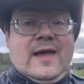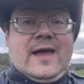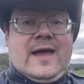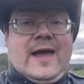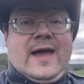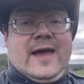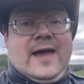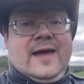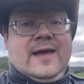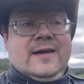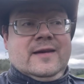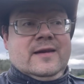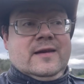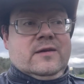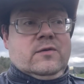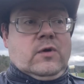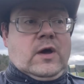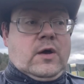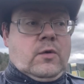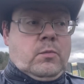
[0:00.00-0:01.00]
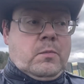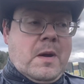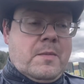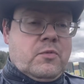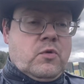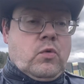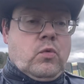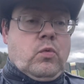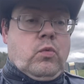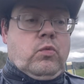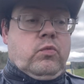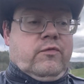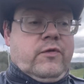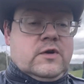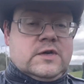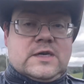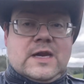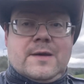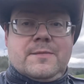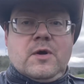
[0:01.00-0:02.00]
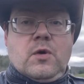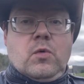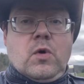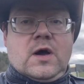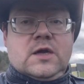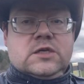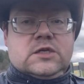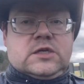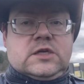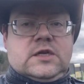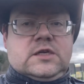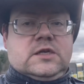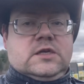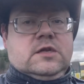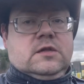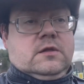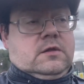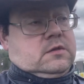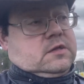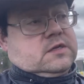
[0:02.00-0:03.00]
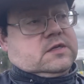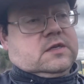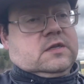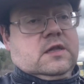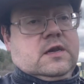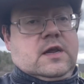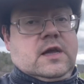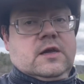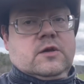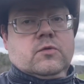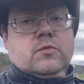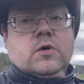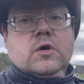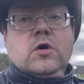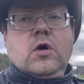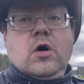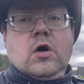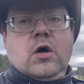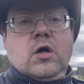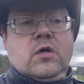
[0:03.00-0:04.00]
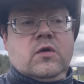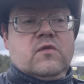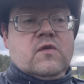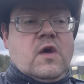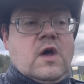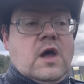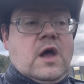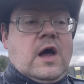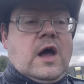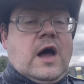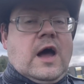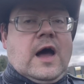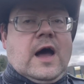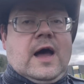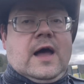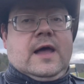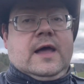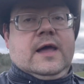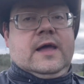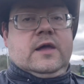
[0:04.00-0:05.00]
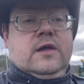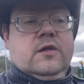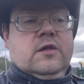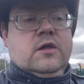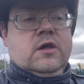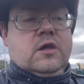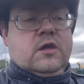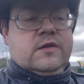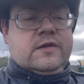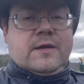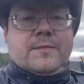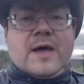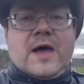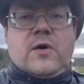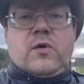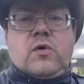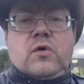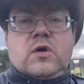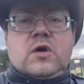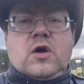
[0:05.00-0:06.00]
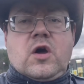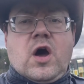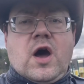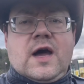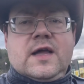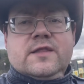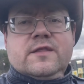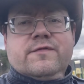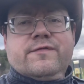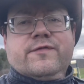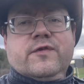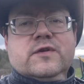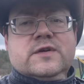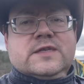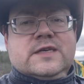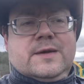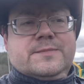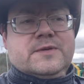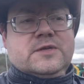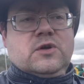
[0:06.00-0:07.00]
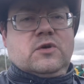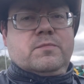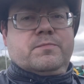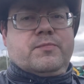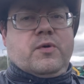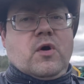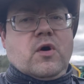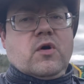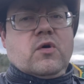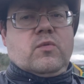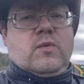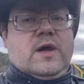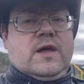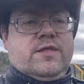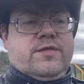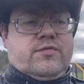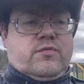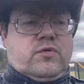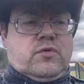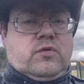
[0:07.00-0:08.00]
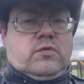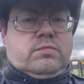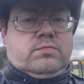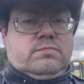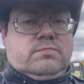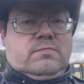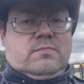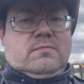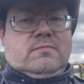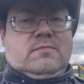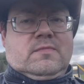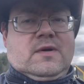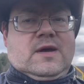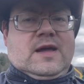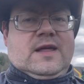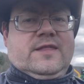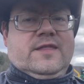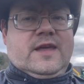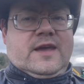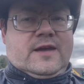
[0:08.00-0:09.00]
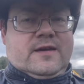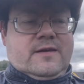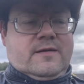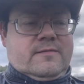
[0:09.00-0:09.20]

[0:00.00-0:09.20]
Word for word: And I remember first time I watched it, this that I can recall, I somehow caught the first episode partway through, I think.